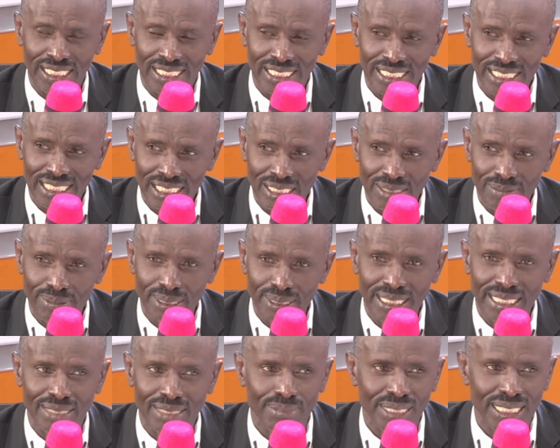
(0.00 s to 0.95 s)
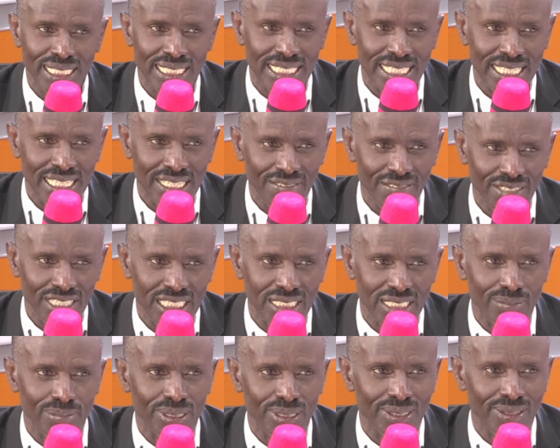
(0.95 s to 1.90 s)
It became
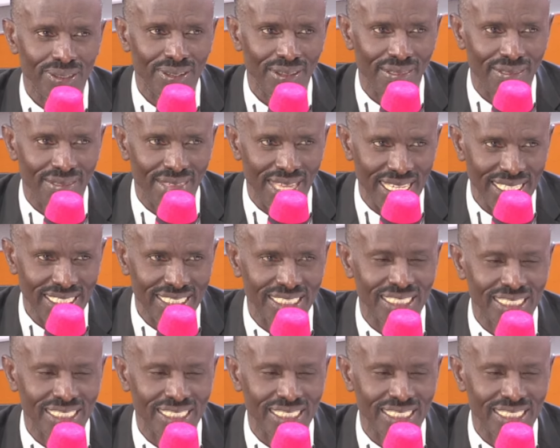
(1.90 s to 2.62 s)
inevitable that